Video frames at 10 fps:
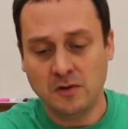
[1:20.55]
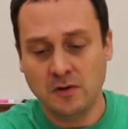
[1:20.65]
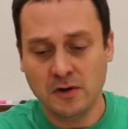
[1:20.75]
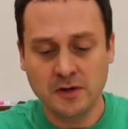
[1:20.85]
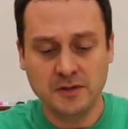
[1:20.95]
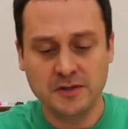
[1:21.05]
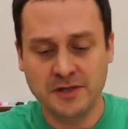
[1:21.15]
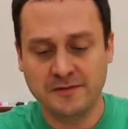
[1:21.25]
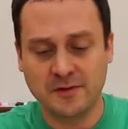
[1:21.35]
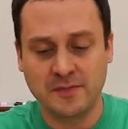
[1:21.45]
or
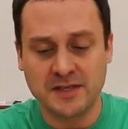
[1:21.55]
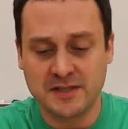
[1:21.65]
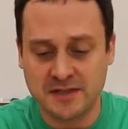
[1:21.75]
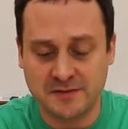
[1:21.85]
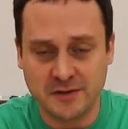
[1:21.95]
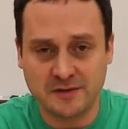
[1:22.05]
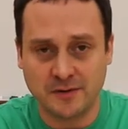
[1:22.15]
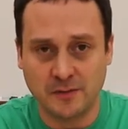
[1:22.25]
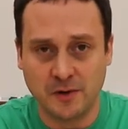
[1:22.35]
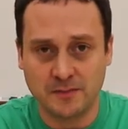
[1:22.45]
two different pieces of two
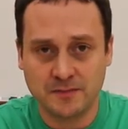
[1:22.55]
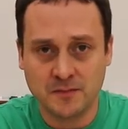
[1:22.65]
different rope.